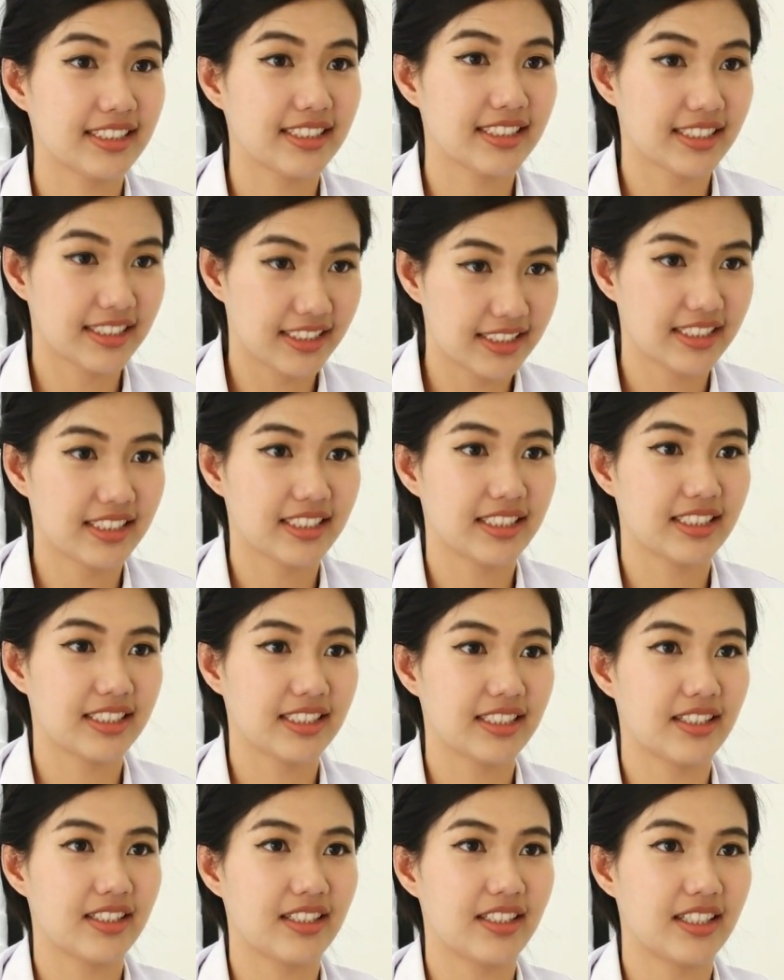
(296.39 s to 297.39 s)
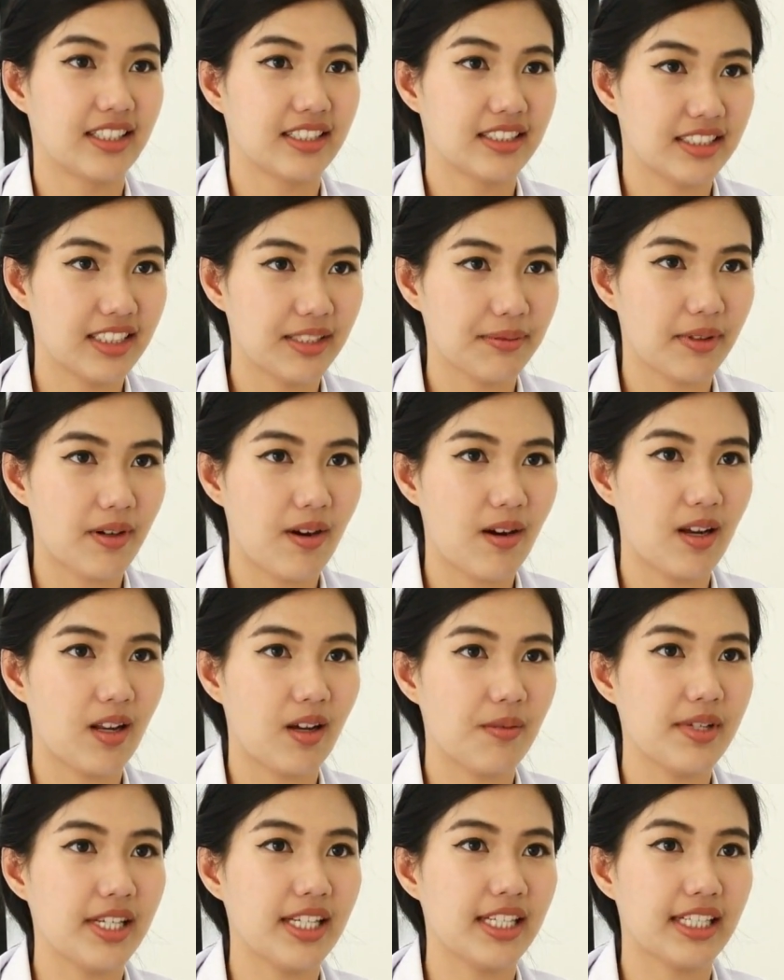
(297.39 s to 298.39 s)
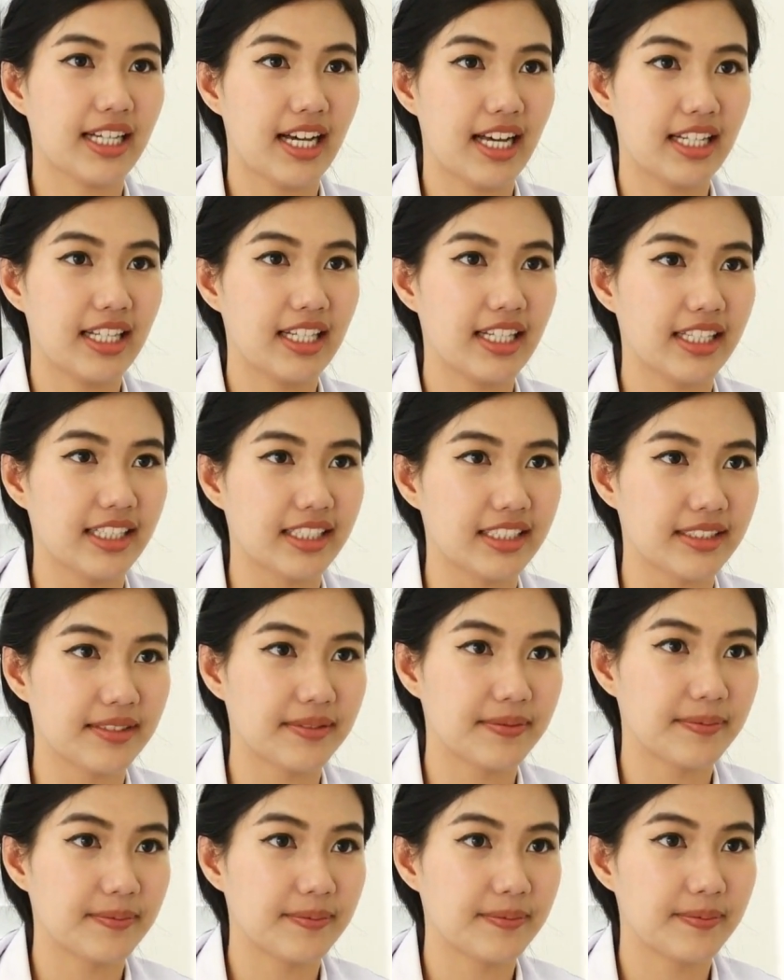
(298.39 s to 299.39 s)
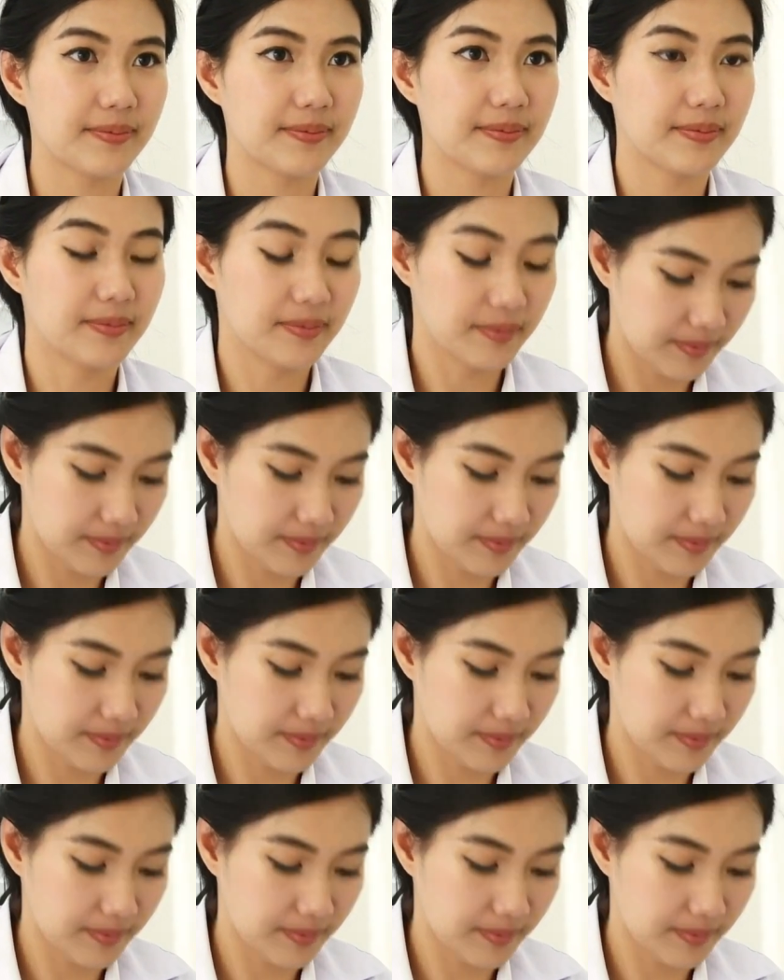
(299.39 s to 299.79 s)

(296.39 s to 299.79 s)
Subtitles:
It's not always so easy for them to know how to do that, and we can help